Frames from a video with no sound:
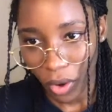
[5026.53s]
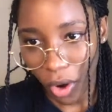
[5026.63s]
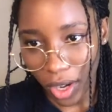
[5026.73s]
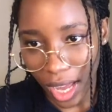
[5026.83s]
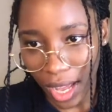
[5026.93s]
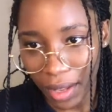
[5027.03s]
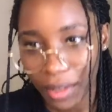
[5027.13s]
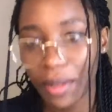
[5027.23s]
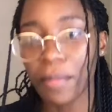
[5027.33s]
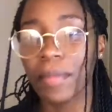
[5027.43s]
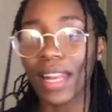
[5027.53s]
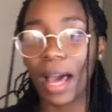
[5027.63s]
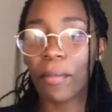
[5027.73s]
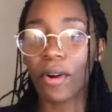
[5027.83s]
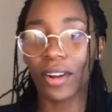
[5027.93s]
Hola, me
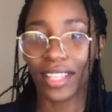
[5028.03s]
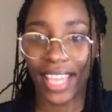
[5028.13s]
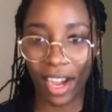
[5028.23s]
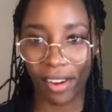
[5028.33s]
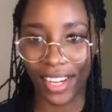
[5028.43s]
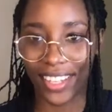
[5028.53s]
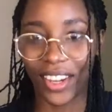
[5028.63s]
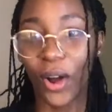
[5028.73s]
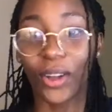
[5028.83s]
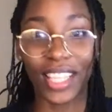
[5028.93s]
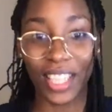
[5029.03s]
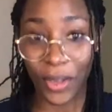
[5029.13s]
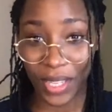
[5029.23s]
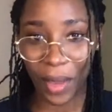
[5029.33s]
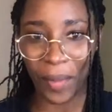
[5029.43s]
llamo Karen. Oh, that's how
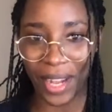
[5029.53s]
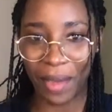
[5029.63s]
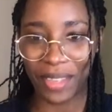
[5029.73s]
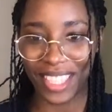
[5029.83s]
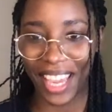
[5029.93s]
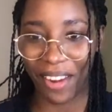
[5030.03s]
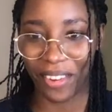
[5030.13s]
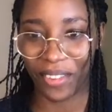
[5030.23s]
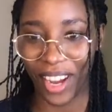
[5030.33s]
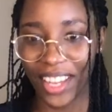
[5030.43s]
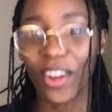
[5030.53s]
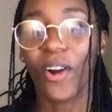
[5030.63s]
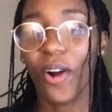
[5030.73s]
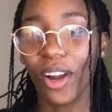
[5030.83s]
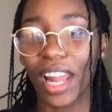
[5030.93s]
you say my name is Karen, right?
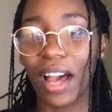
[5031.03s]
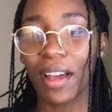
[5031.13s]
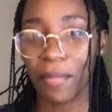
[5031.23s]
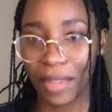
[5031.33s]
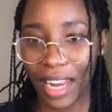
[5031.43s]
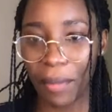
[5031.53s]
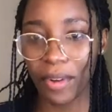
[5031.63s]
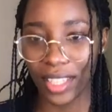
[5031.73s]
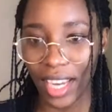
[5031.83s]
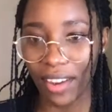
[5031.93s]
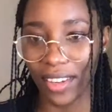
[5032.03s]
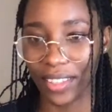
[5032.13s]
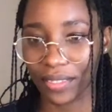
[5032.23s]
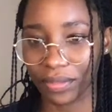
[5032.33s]
Hola, me llamo Karen.